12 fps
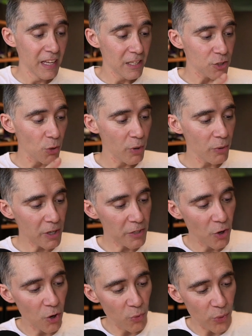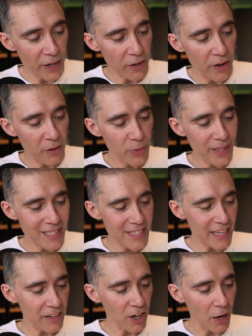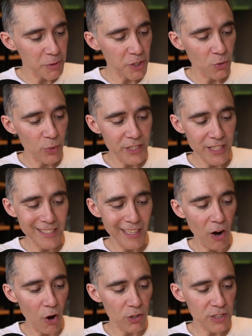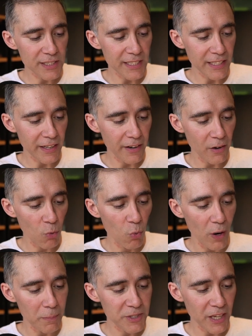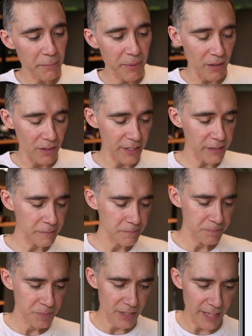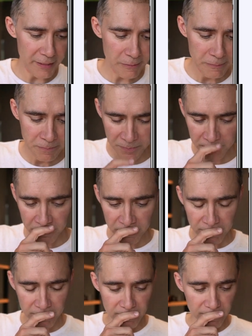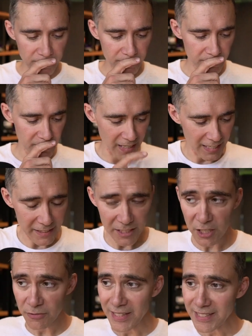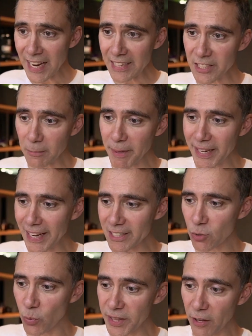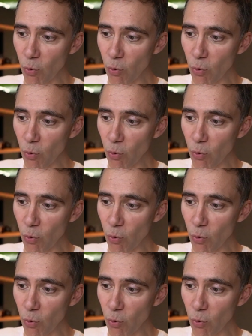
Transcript: So we're going with the second option, which is the Hostinger website builder. Okay, and this is fantastic because with the